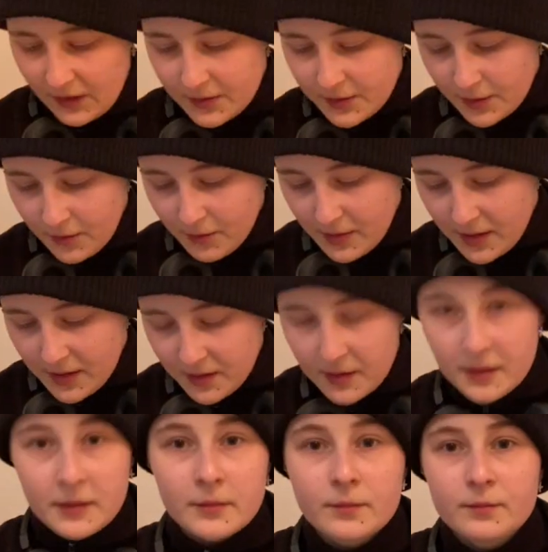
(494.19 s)
So
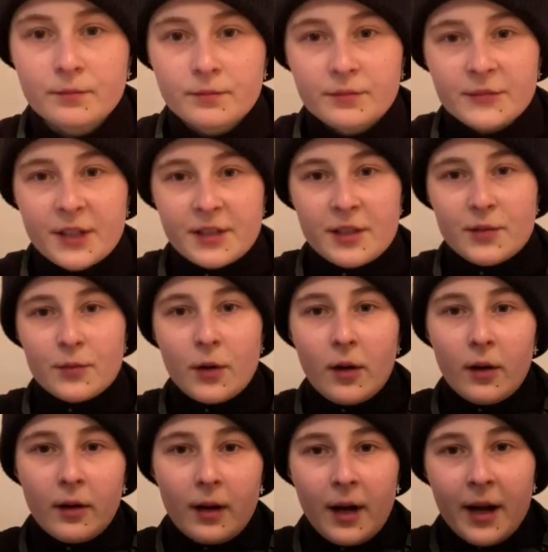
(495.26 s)
this is
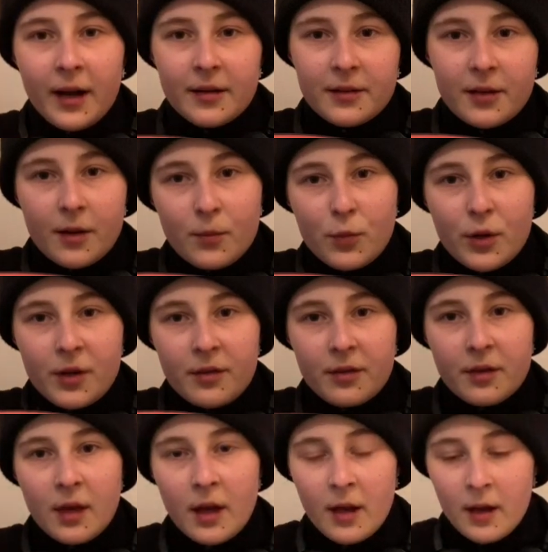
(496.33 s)
what I ended up
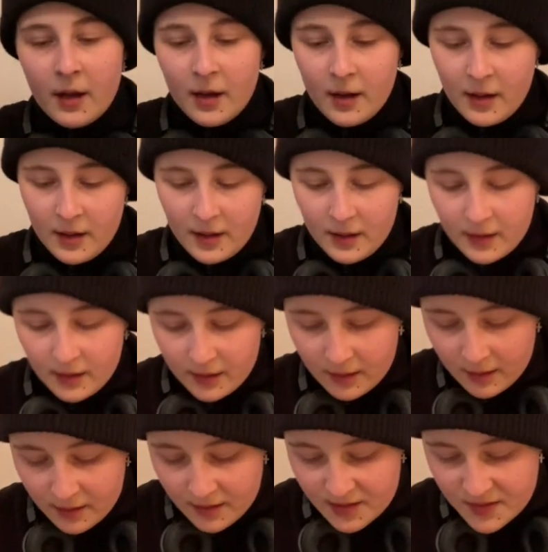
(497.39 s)
with.
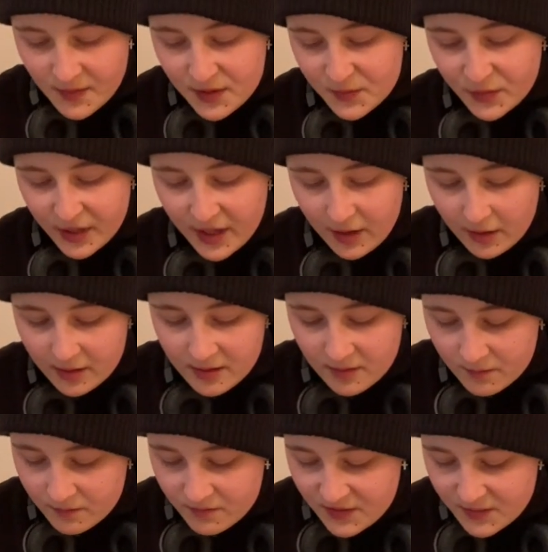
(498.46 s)
Smells pretty good.
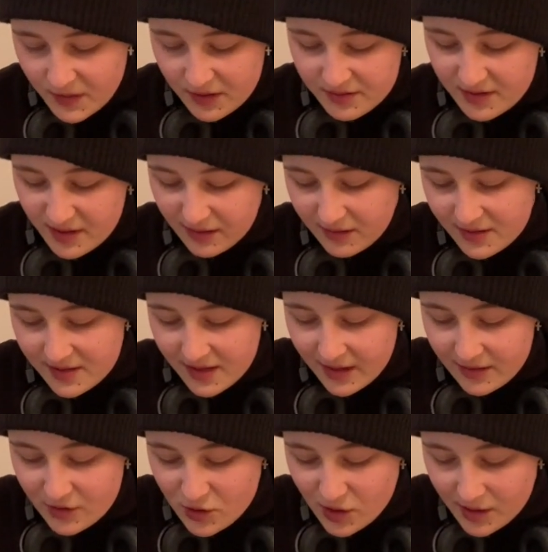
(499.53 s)
Smells like your
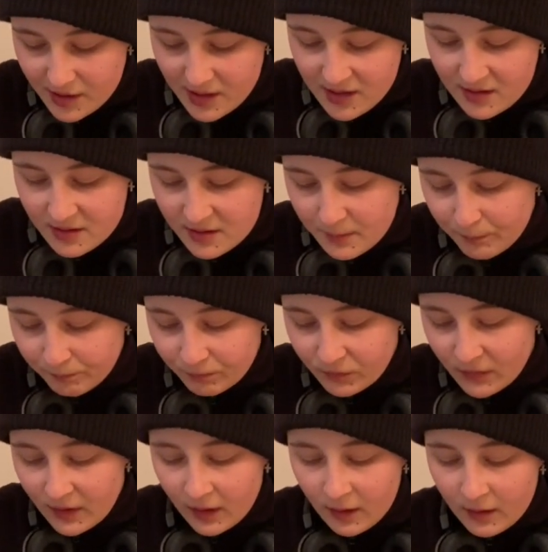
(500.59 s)
standard Chinese.
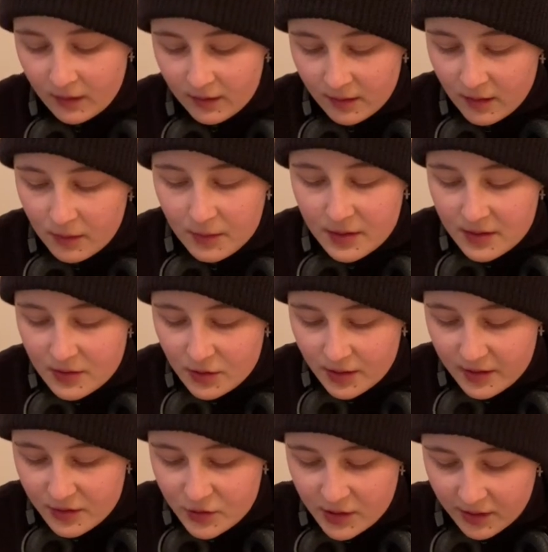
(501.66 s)
Can't wait to
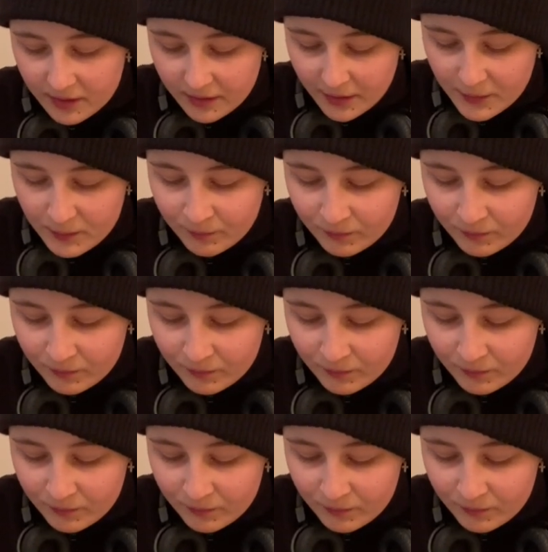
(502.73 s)
try this chicken though.